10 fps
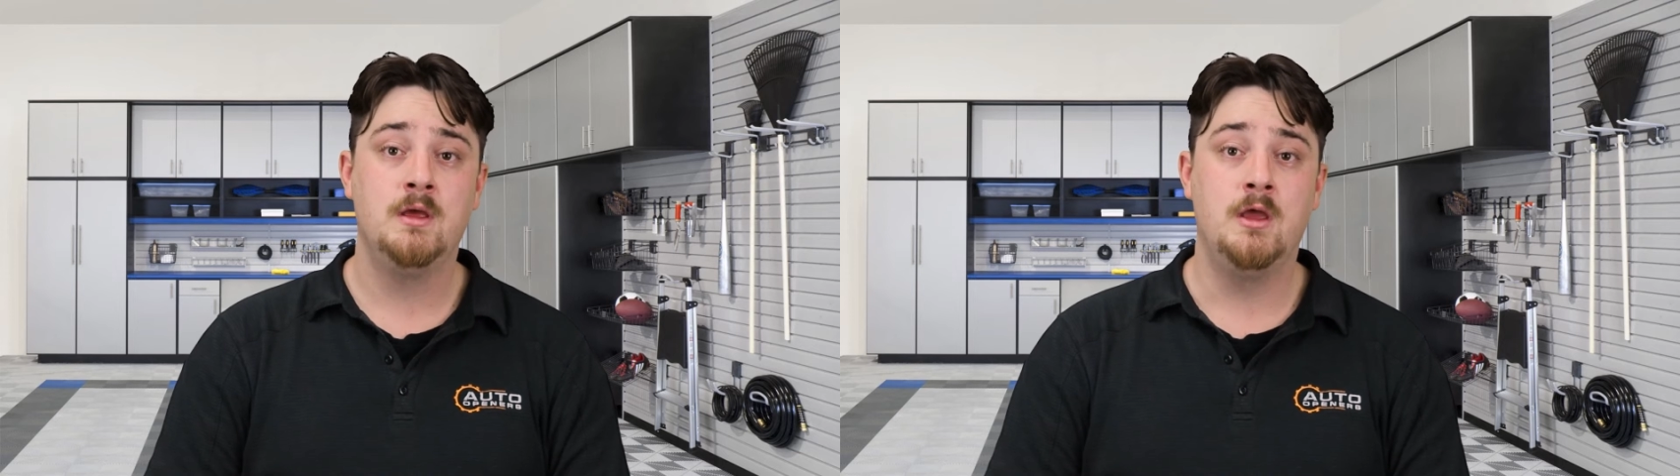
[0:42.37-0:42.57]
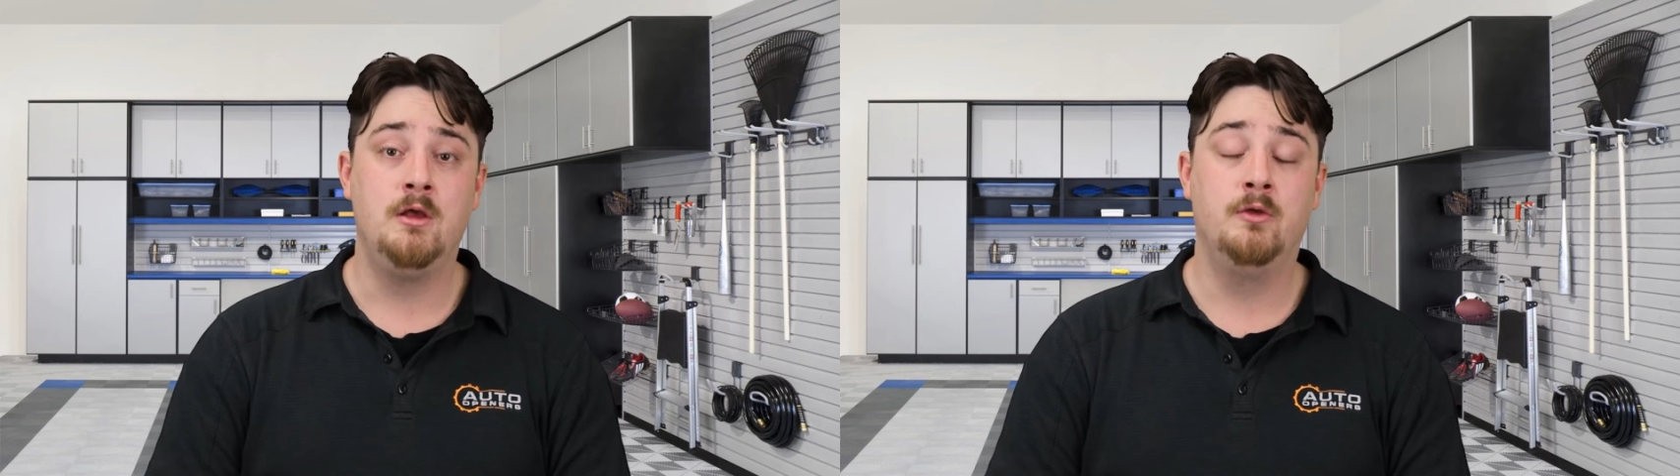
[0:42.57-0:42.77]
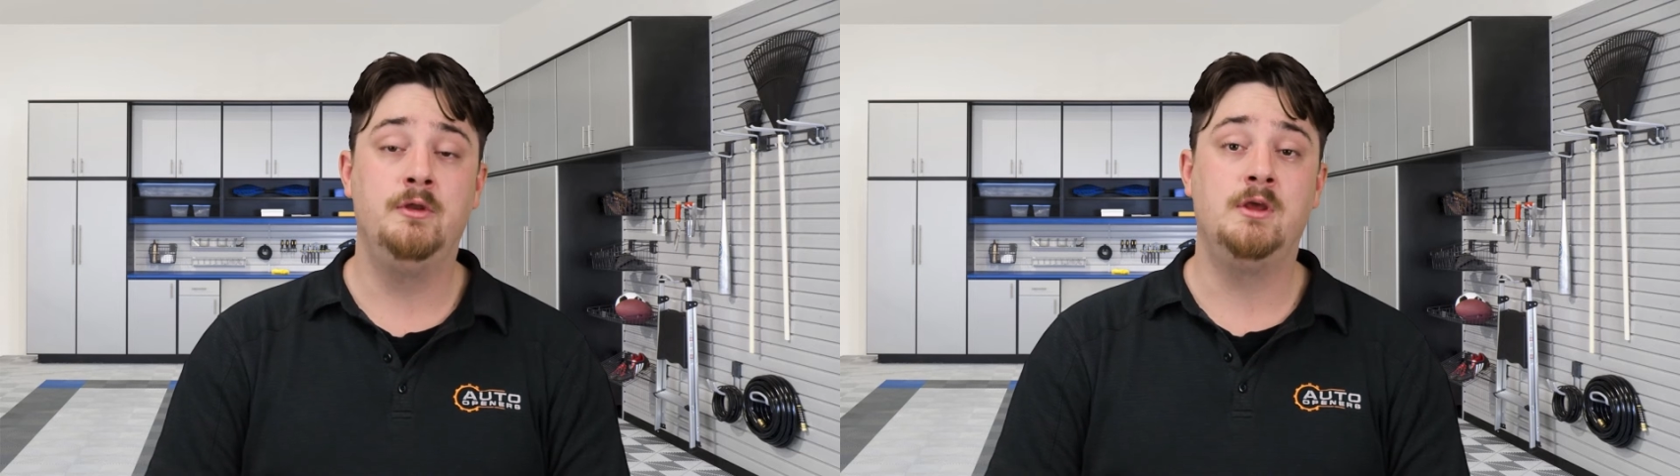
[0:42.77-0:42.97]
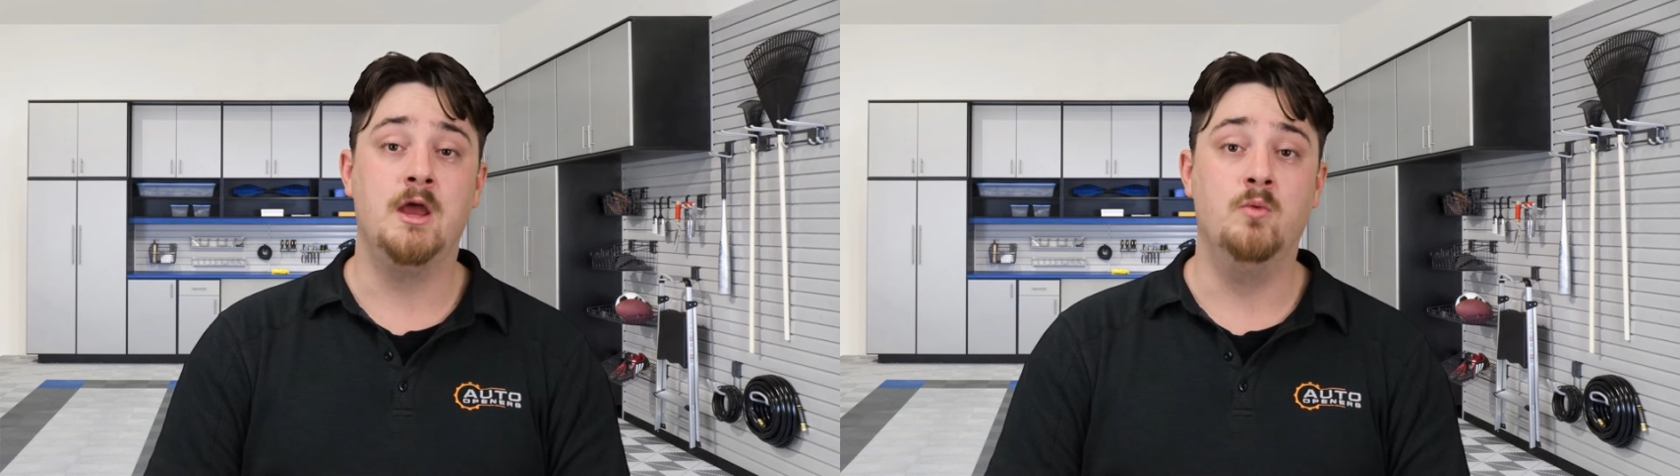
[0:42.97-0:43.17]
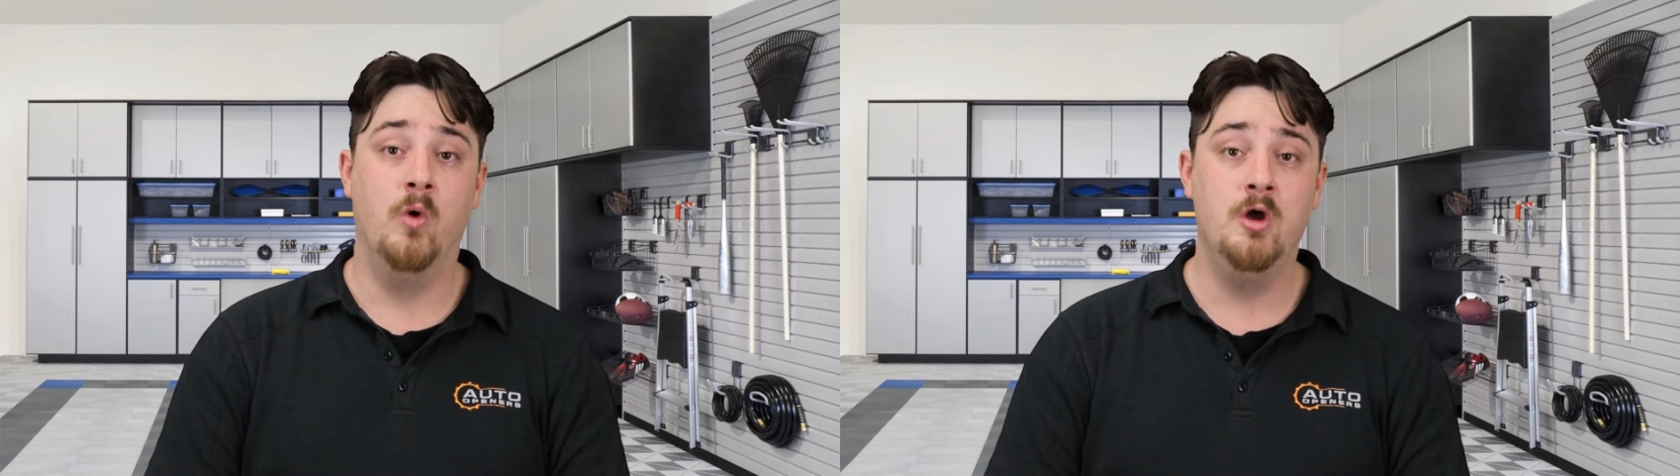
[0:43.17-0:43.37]
including
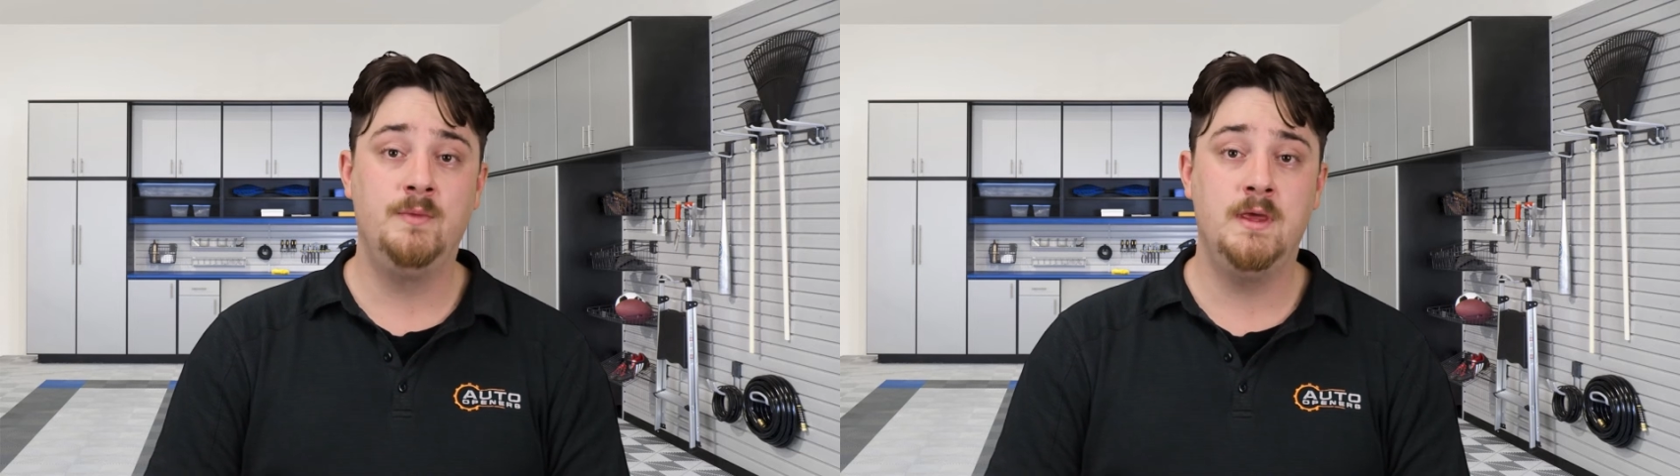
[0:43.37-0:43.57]
a worm